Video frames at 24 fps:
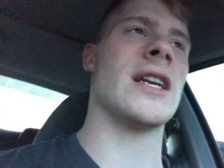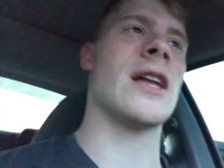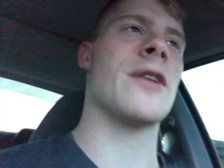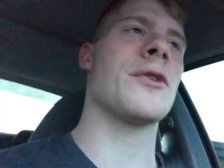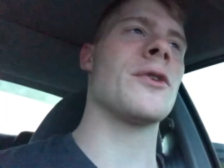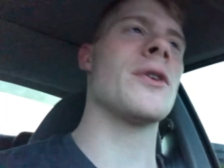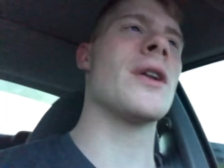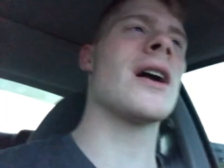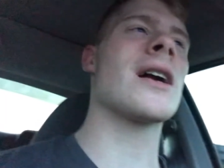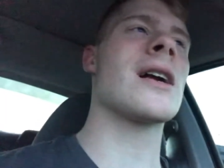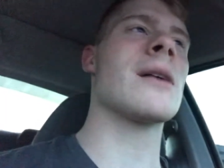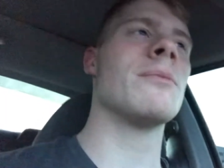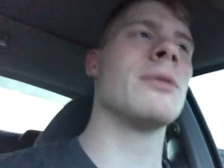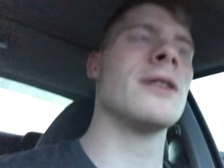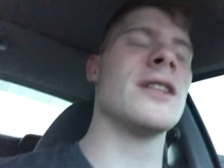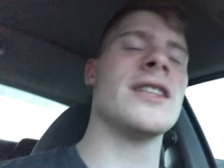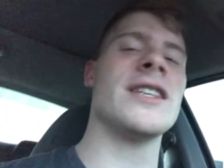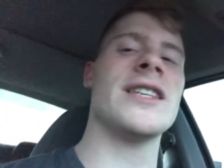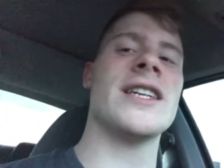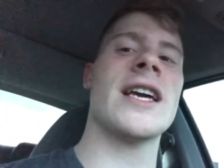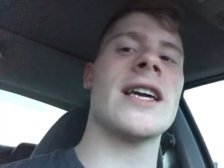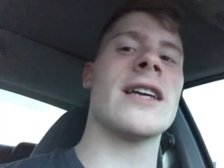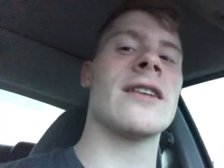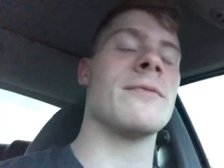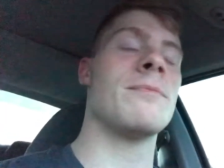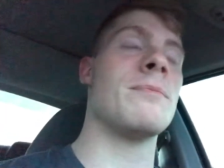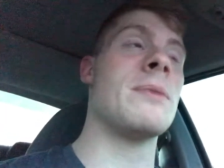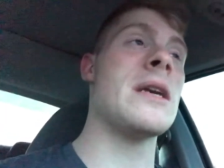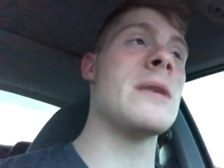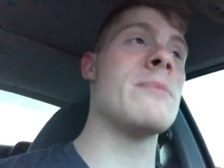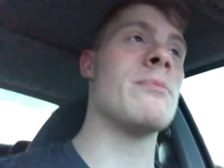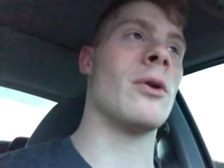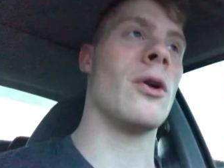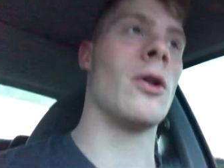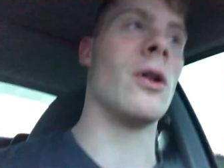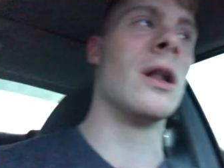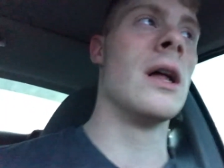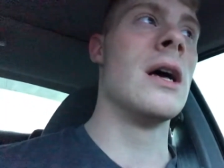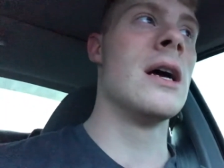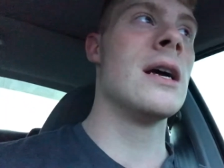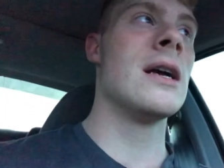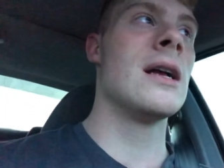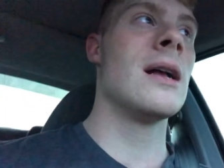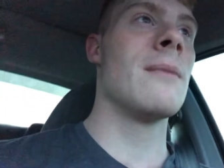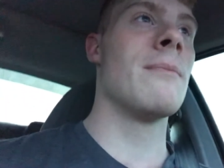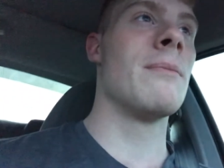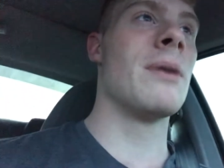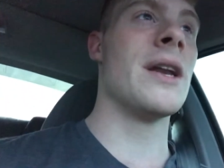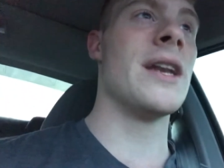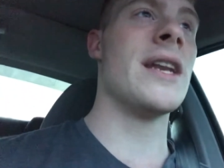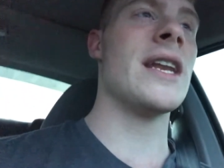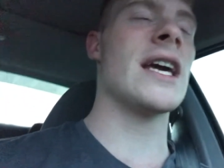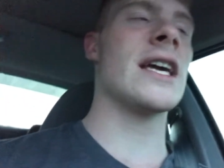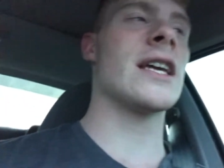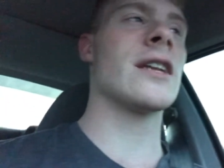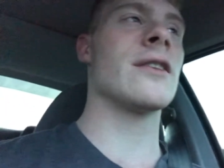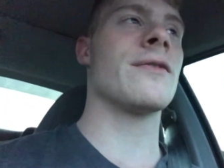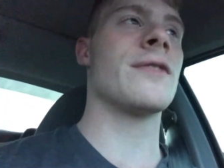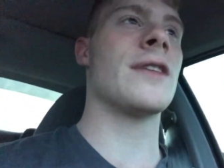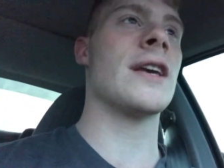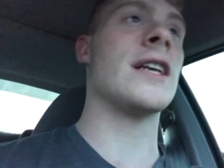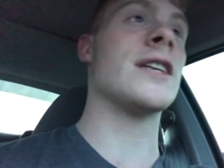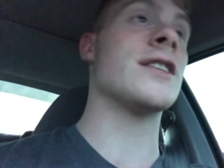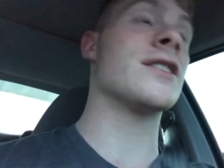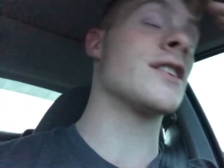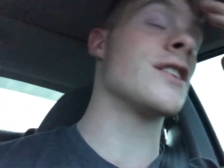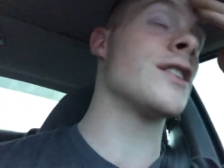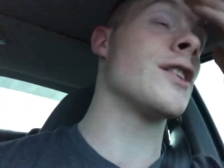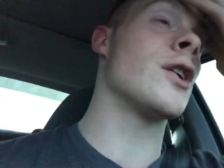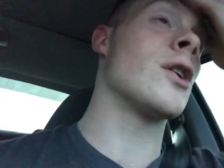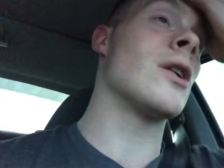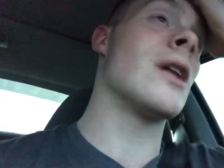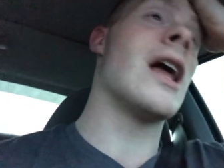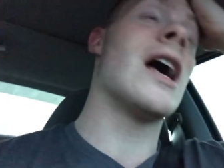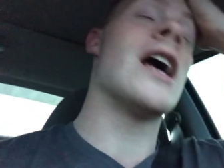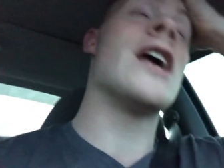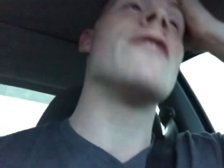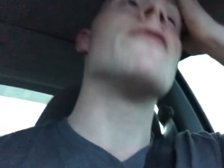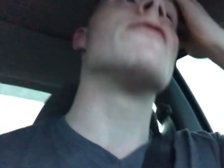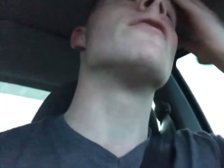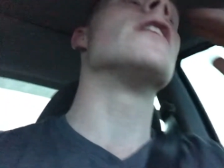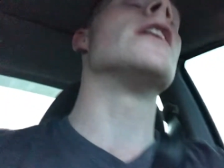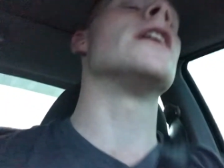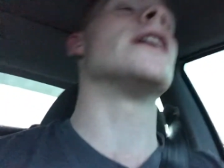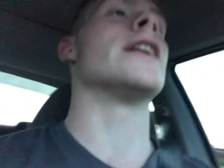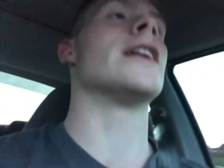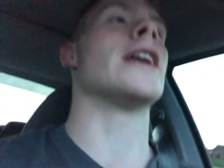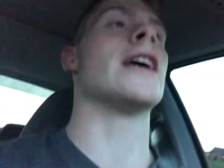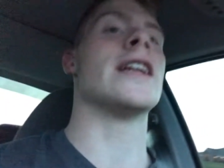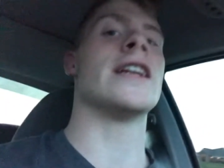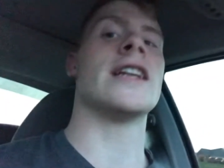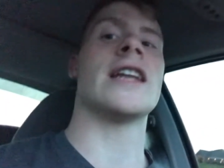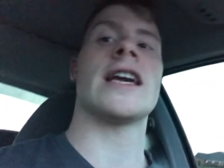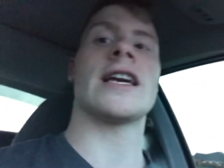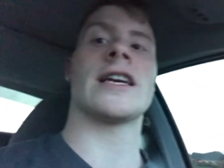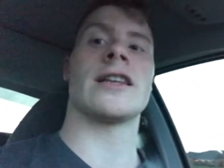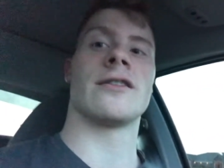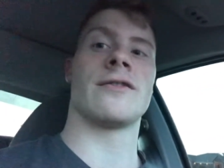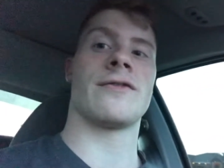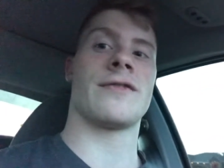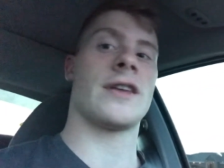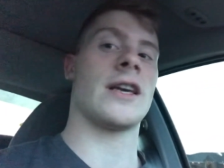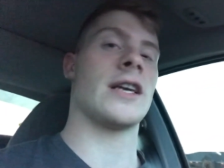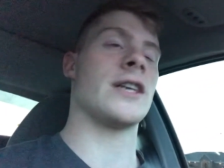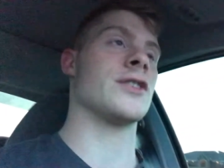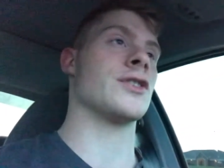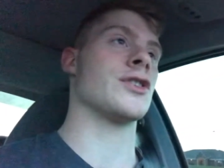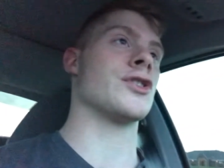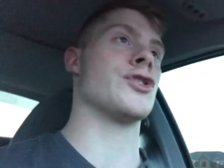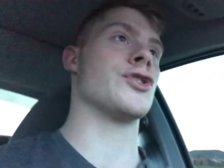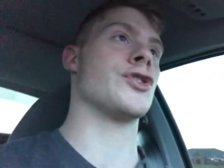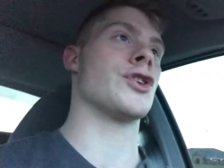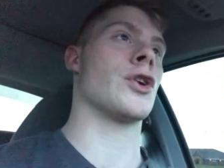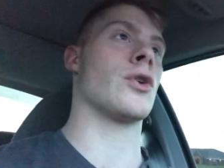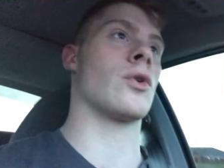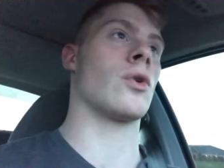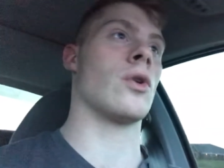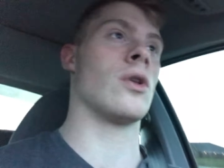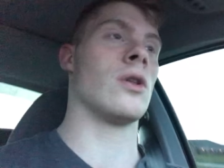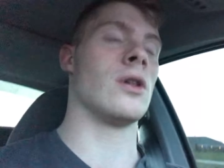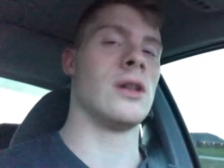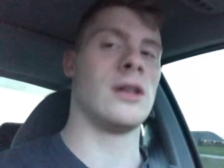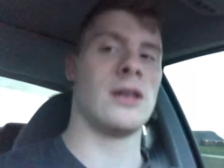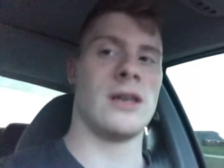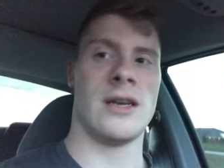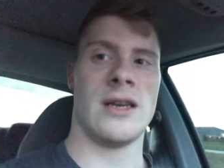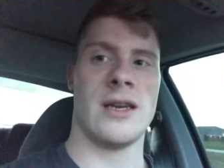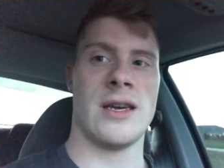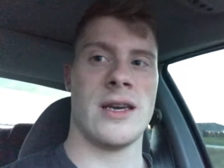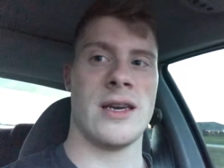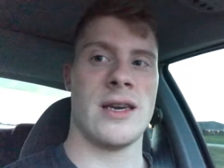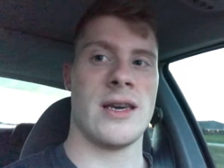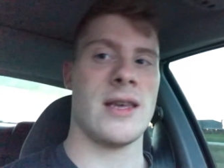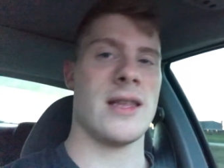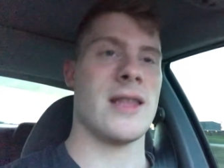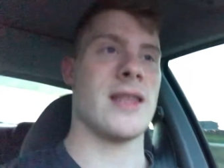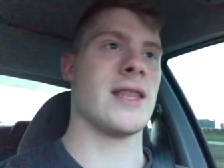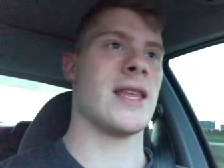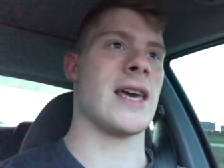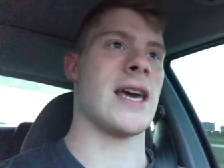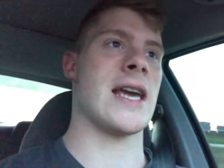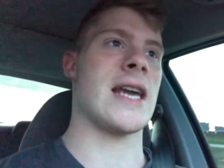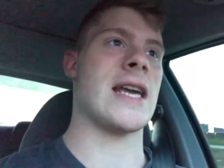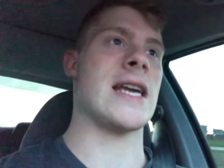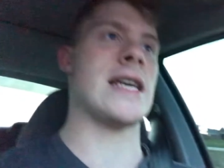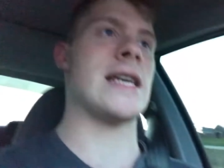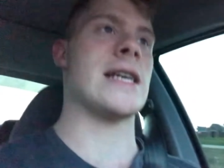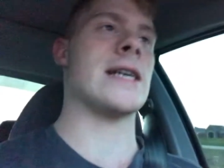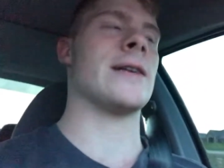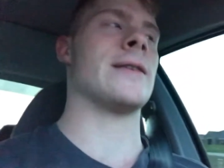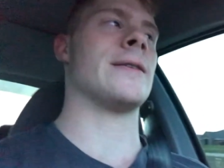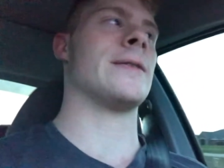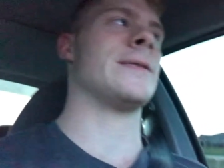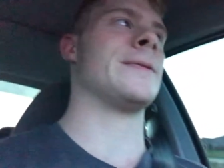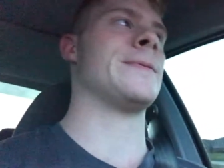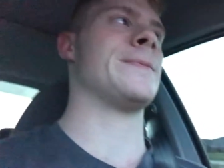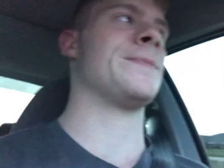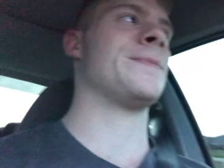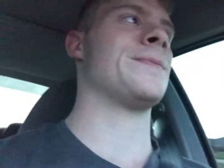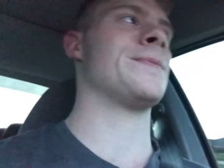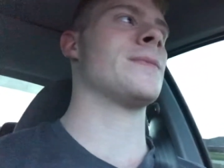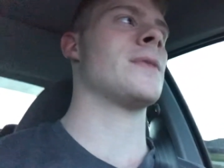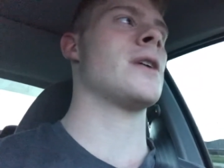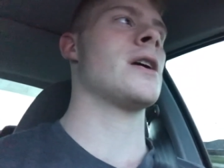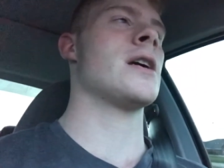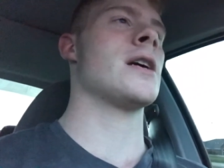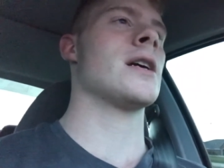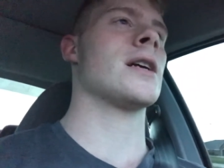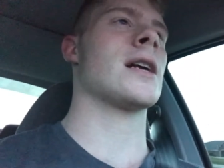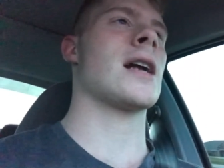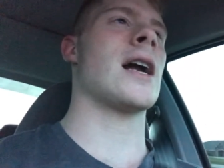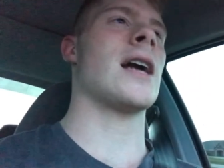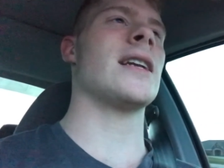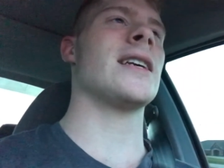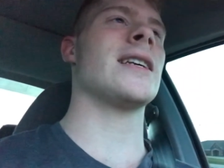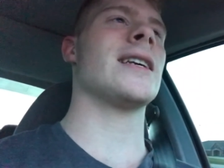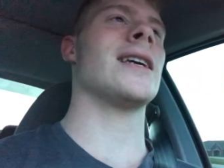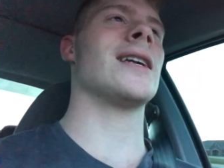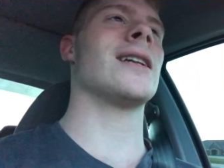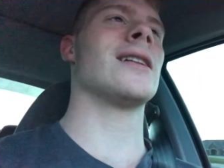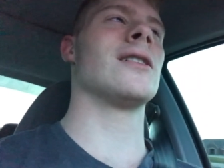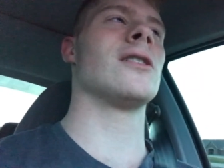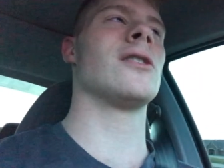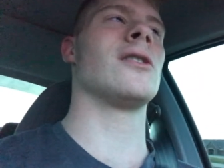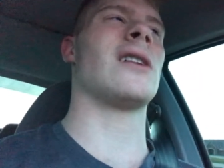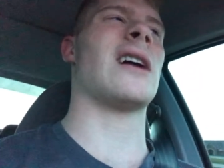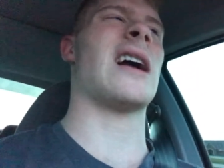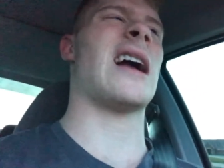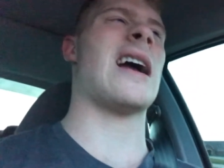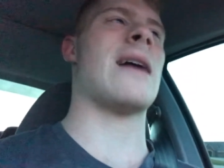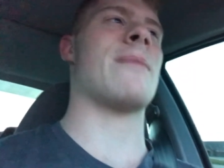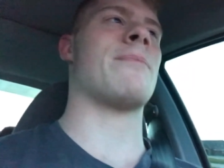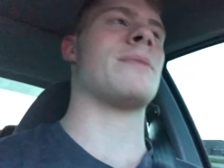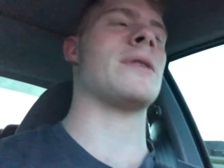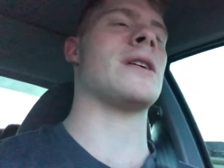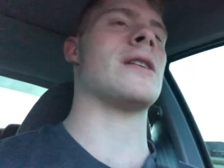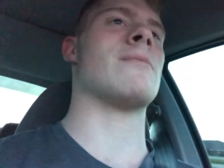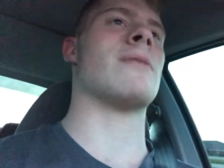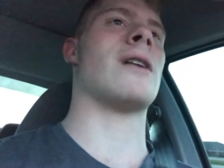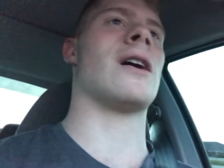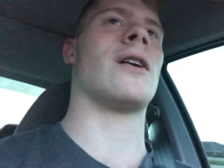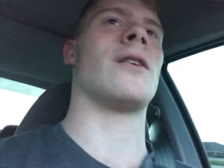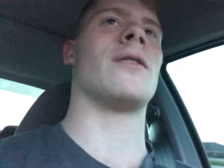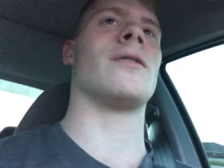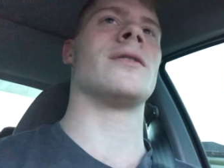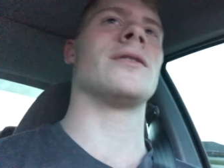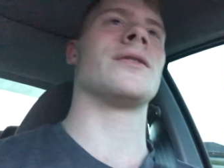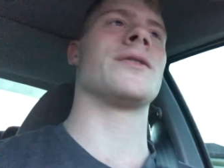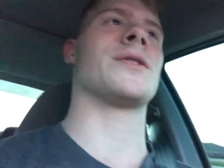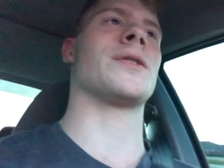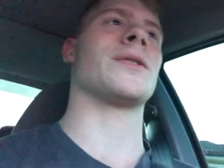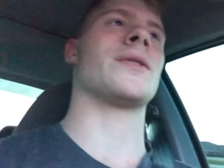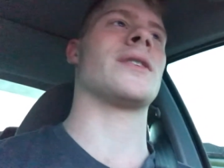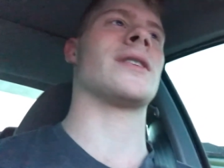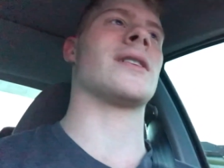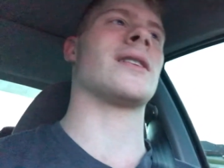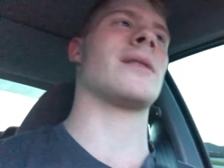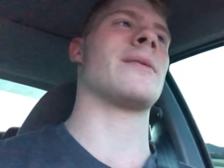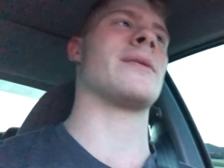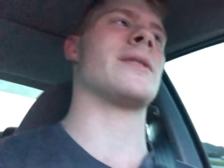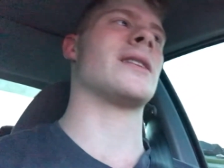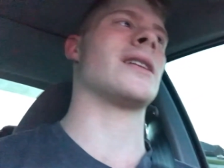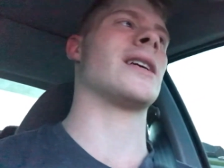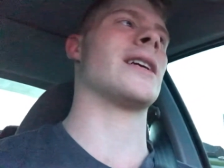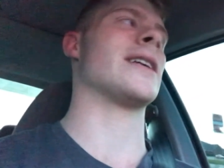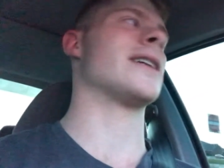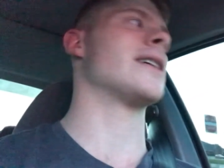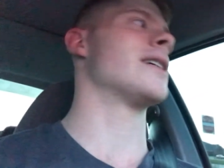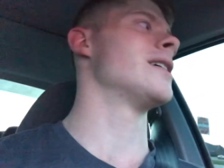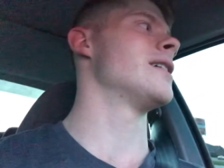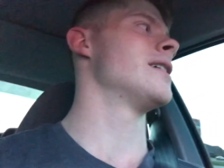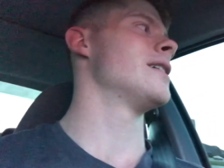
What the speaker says: Now, they're not completely negative people, but negative things in their life and negative things in general, they kind of get a little happy about certain, I mean, like,